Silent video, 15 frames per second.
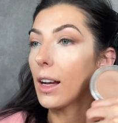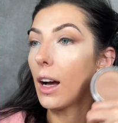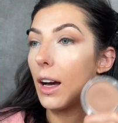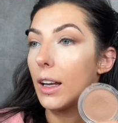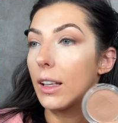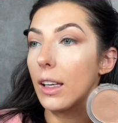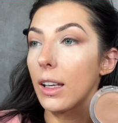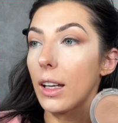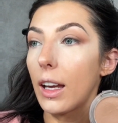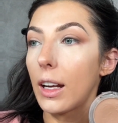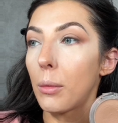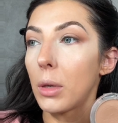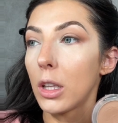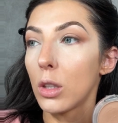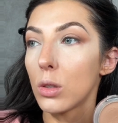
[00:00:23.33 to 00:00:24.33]
Honey. And
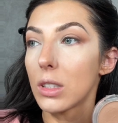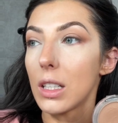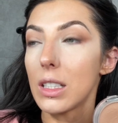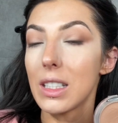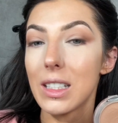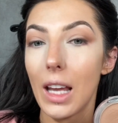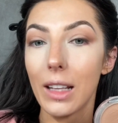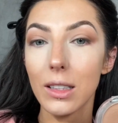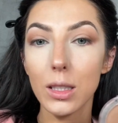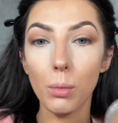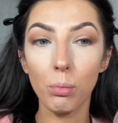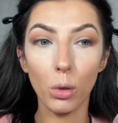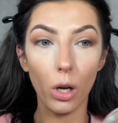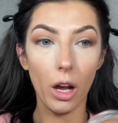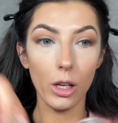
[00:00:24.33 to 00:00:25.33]
I'm going to use a dense
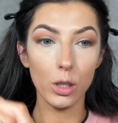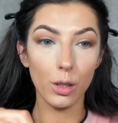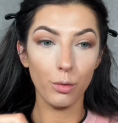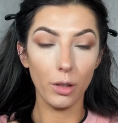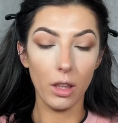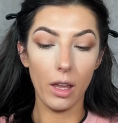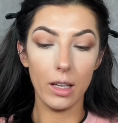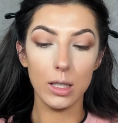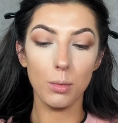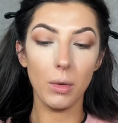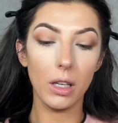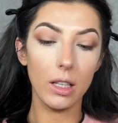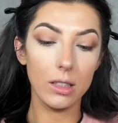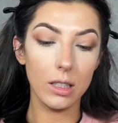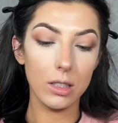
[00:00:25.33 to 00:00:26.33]
brush for this
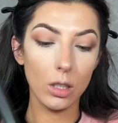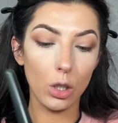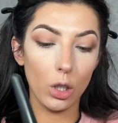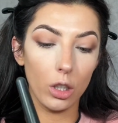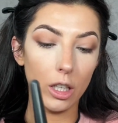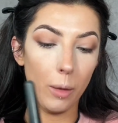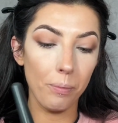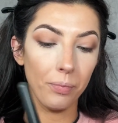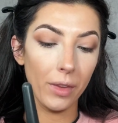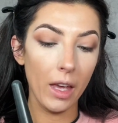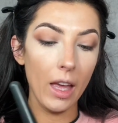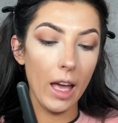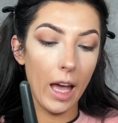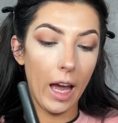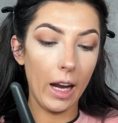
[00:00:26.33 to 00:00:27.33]
because it's a cream.
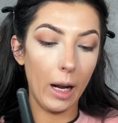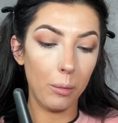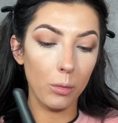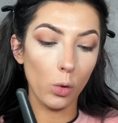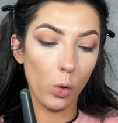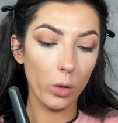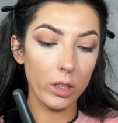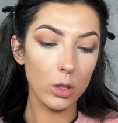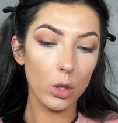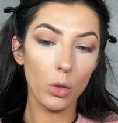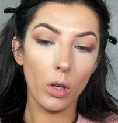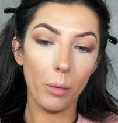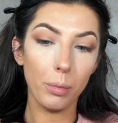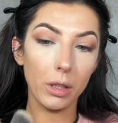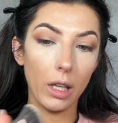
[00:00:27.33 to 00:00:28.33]
And I'm going
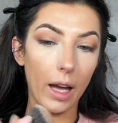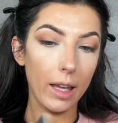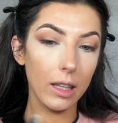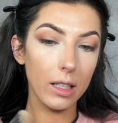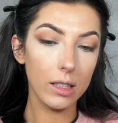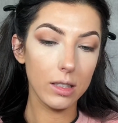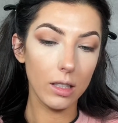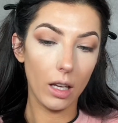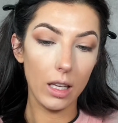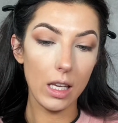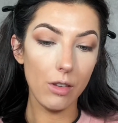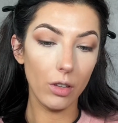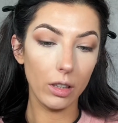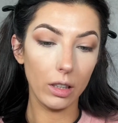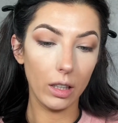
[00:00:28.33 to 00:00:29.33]
to apply this
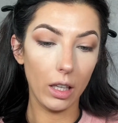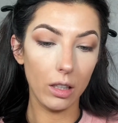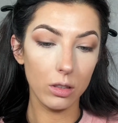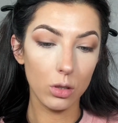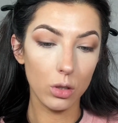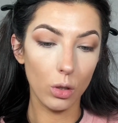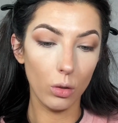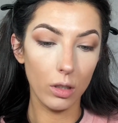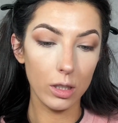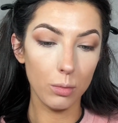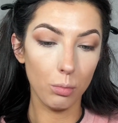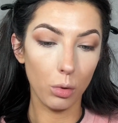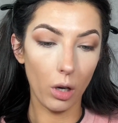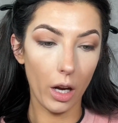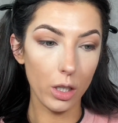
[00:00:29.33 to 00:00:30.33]
evenly to this
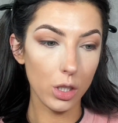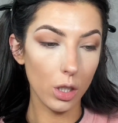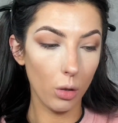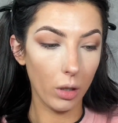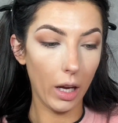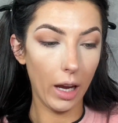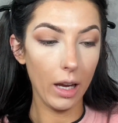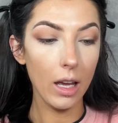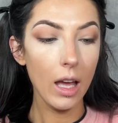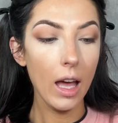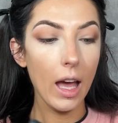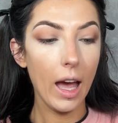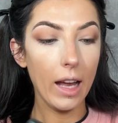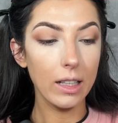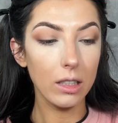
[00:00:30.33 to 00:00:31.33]
brush, okay?
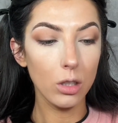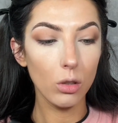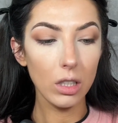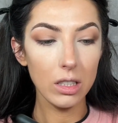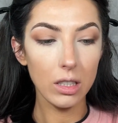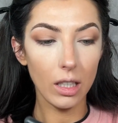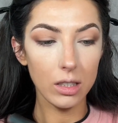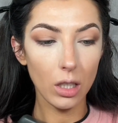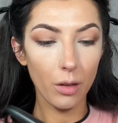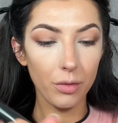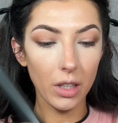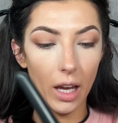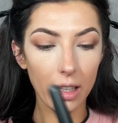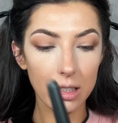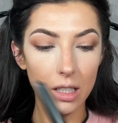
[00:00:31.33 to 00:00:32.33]
And you can dust off
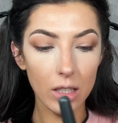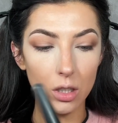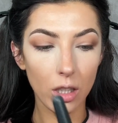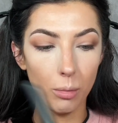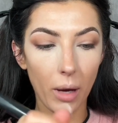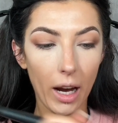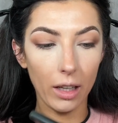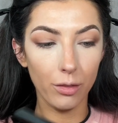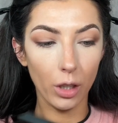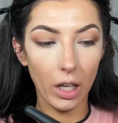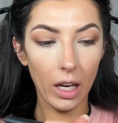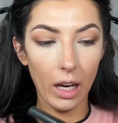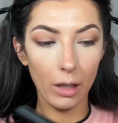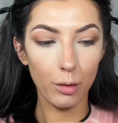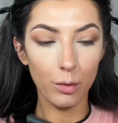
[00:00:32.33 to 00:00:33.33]
the excess on the back of your
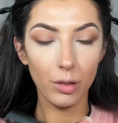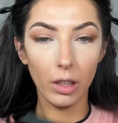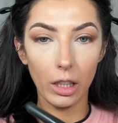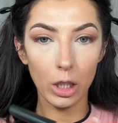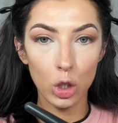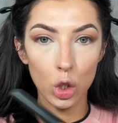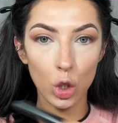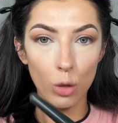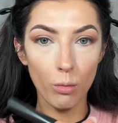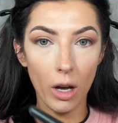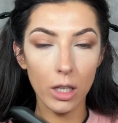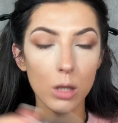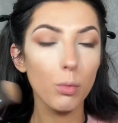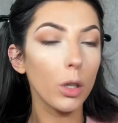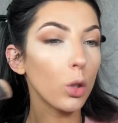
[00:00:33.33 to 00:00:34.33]
hand if you feel like it's too
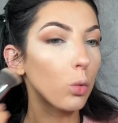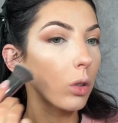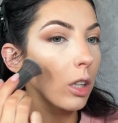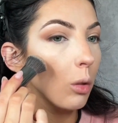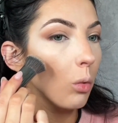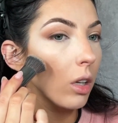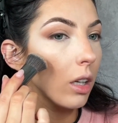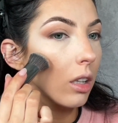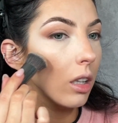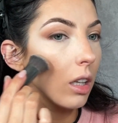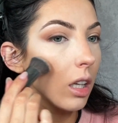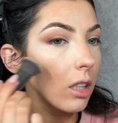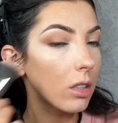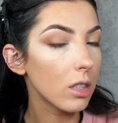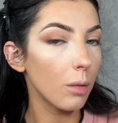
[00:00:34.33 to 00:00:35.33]
much, but you really want
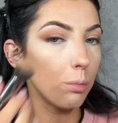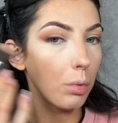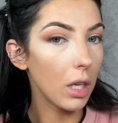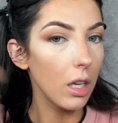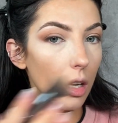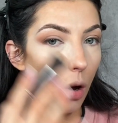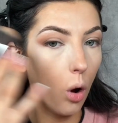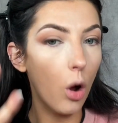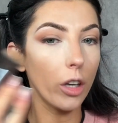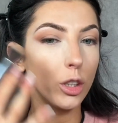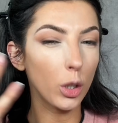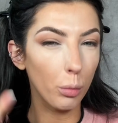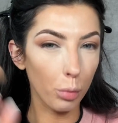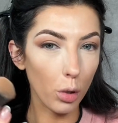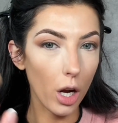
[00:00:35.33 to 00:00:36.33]
it to be on
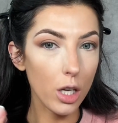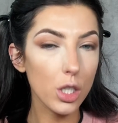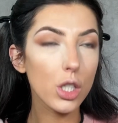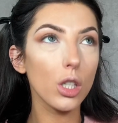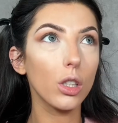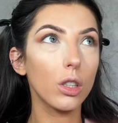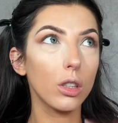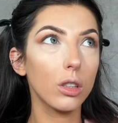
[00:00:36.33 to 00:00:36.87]
your brush